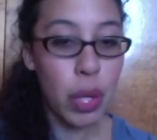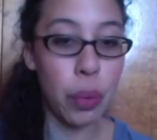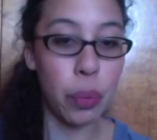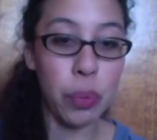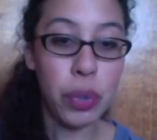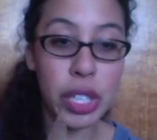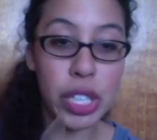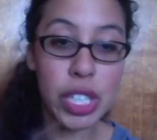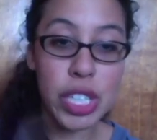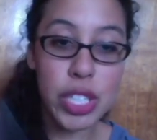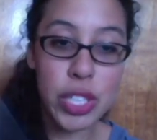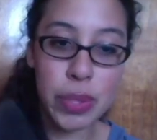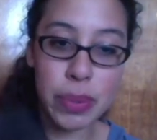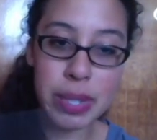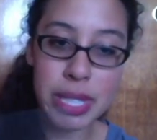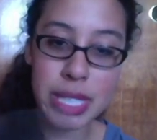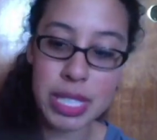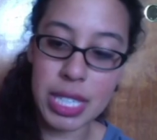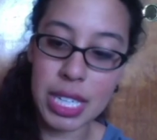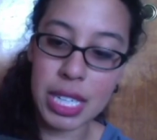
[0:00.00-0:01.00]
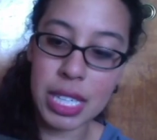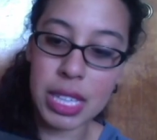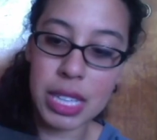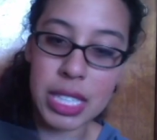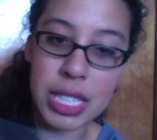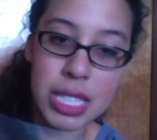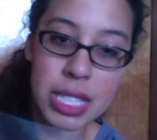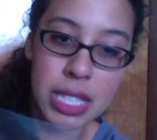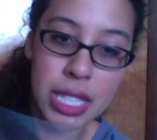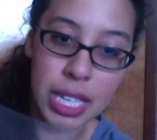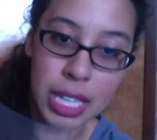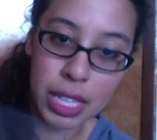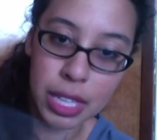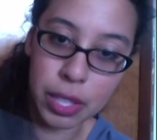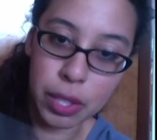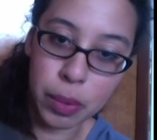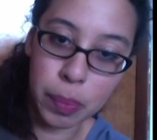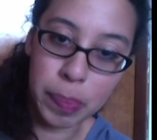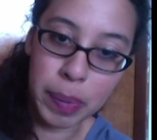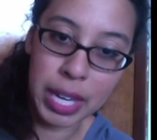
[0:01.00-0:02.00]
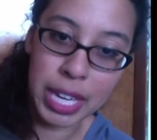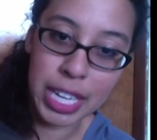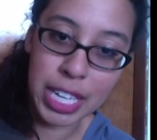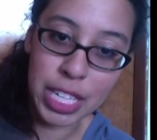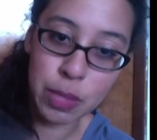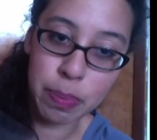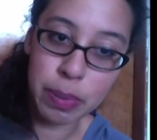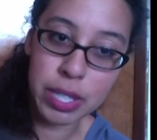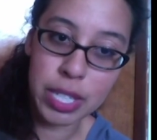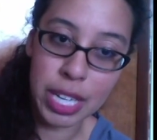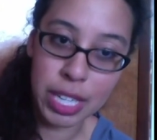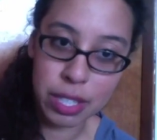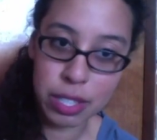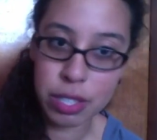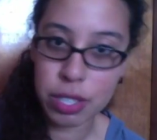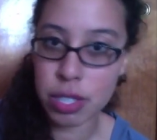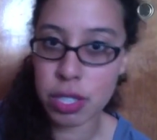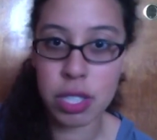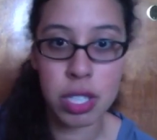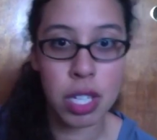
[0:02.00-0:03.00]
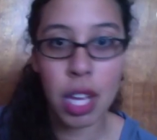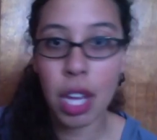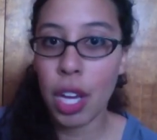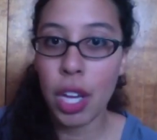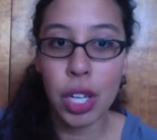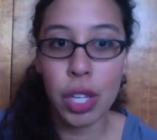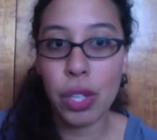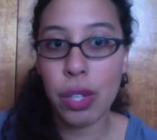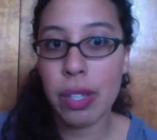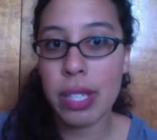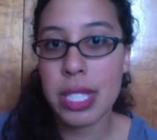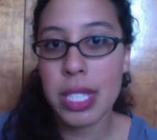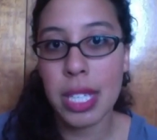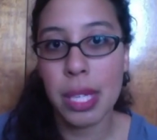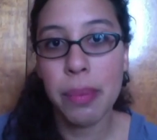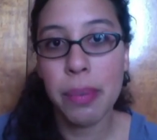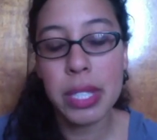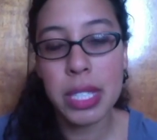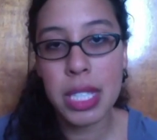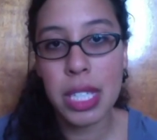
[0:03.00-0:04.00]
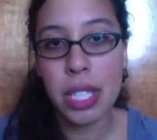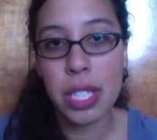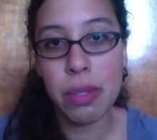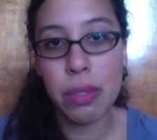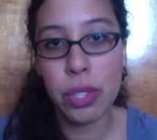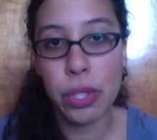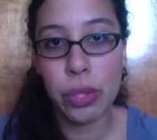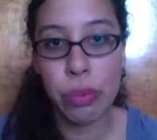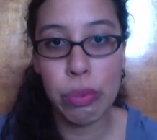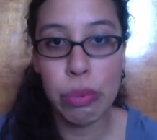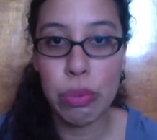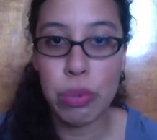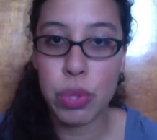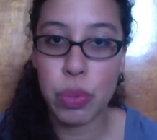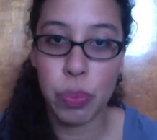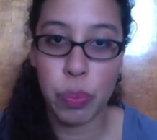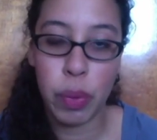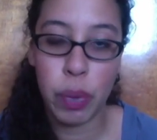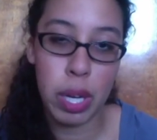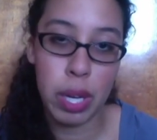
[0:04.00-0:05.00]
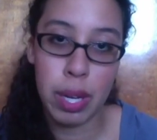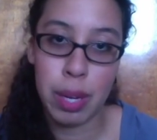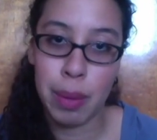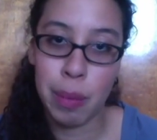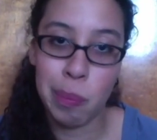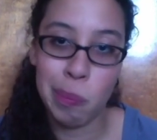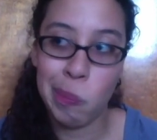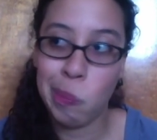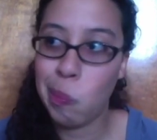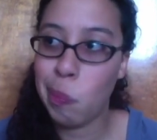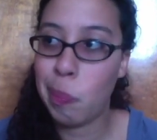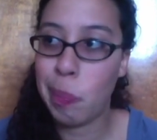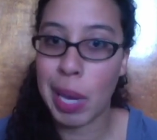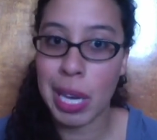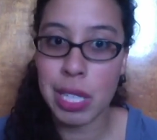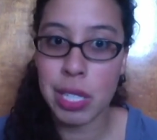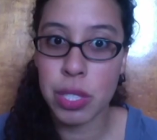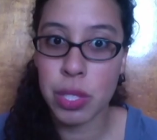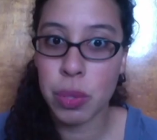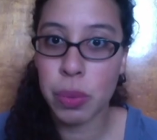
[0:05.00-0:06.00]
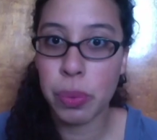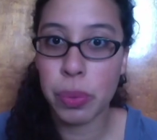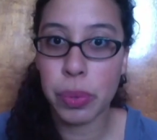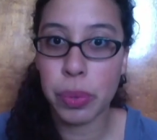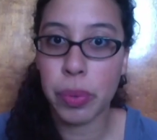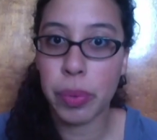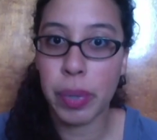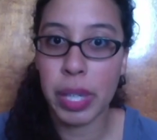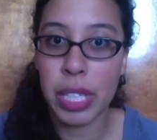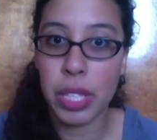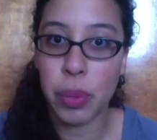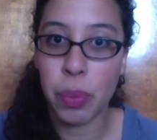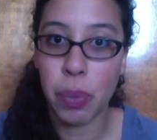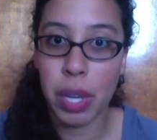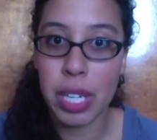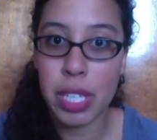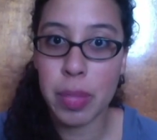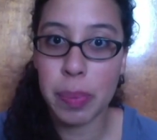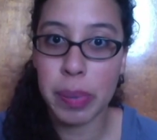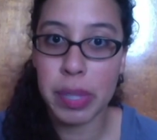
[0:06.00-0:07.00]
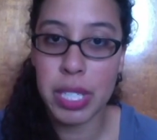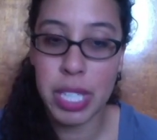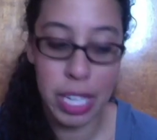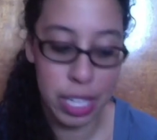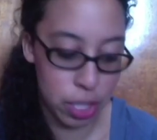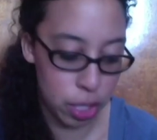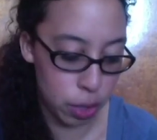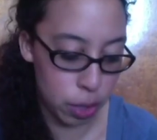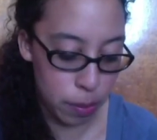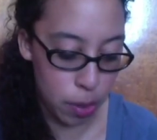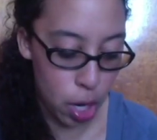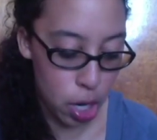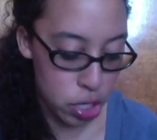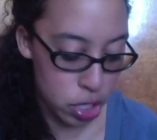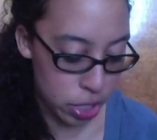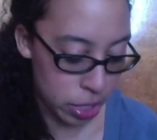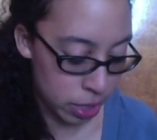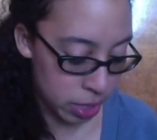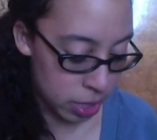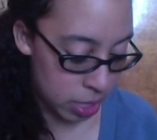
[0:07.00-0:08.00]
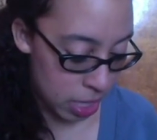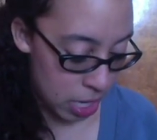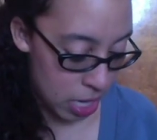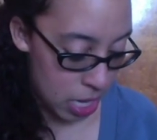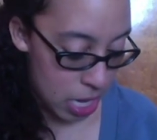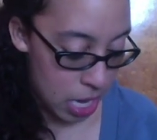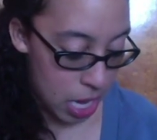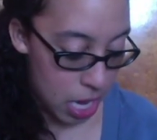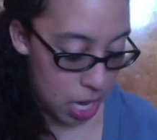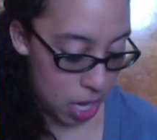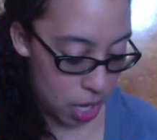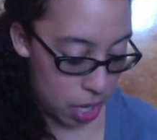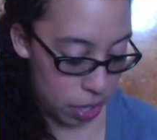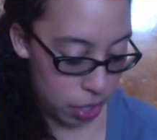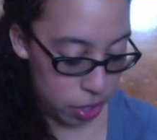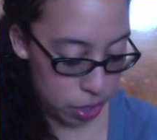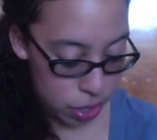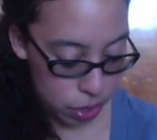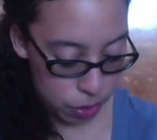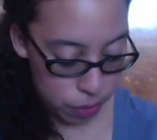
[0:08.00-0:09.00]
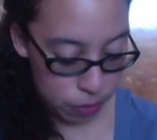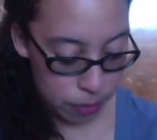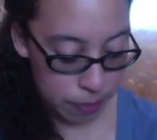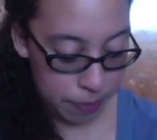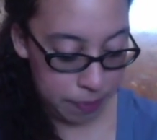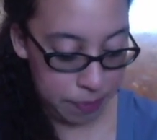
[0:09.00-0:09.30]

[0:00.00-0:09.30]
what you can do is take these like little page protectors, the same ones that you use back in school when you wanted to protect your project, and all you do